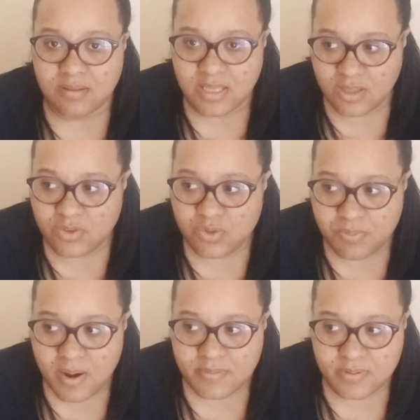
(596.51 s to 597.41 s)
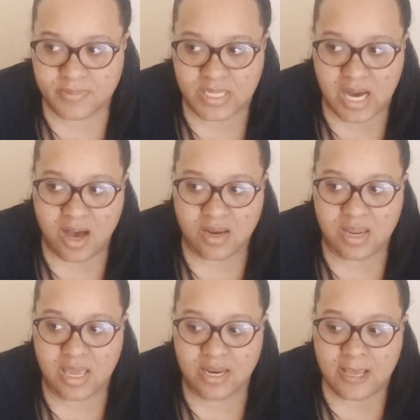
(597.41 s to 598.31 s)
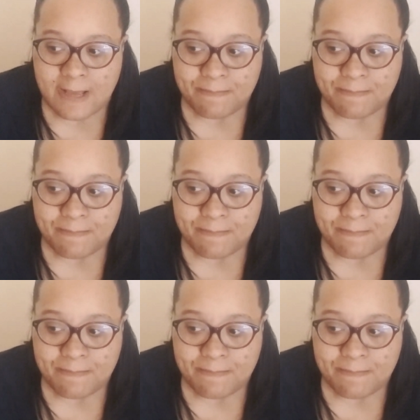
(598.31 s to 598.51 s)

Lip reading: Like, those would probably be gone. And